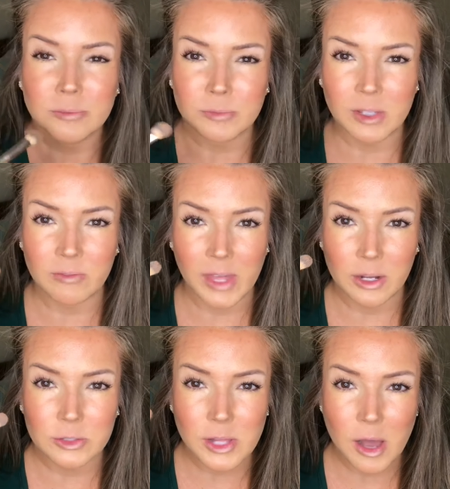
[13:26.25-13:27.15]
Give that
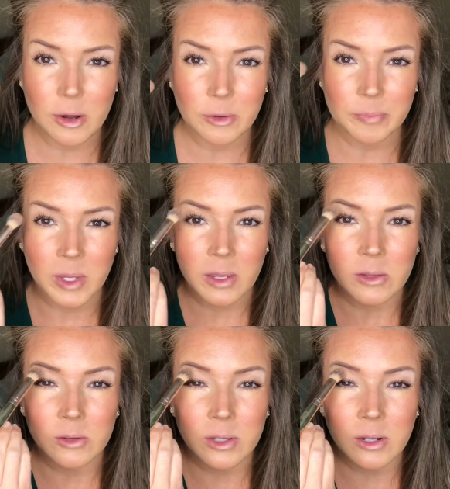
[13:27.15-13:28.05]
glow. You
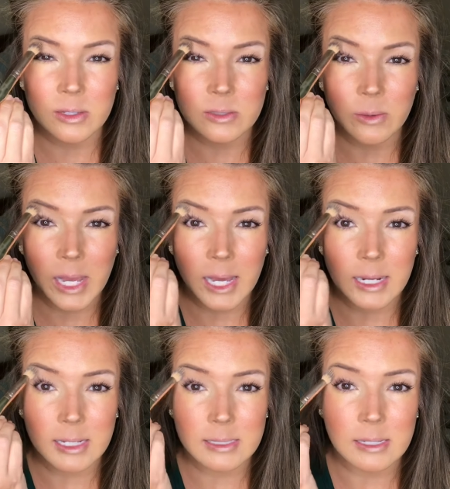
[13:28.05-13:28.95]
can also add
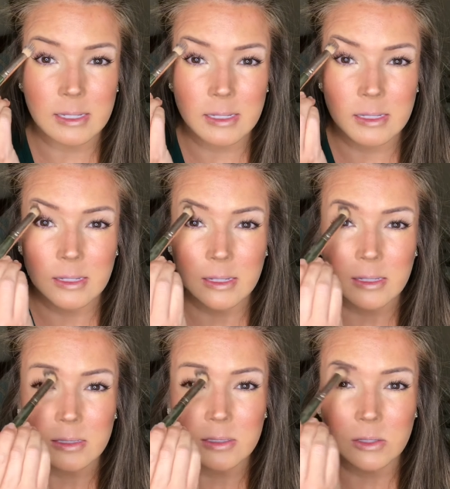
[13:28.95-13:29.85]
it
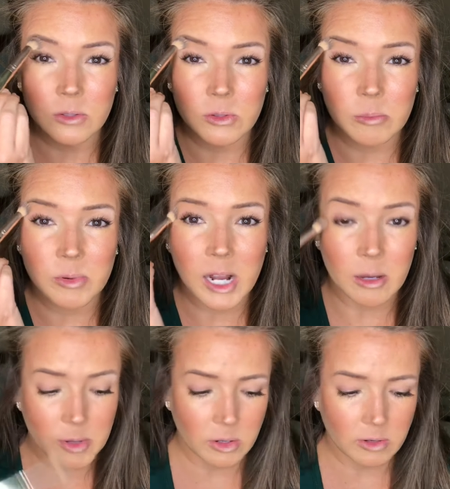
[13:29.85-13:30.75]
to the brow
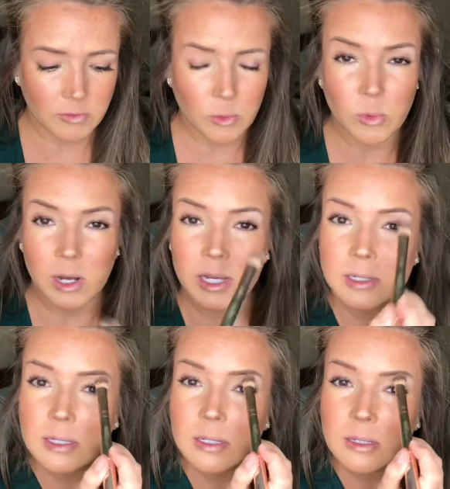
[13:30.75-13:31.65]
bone if you want.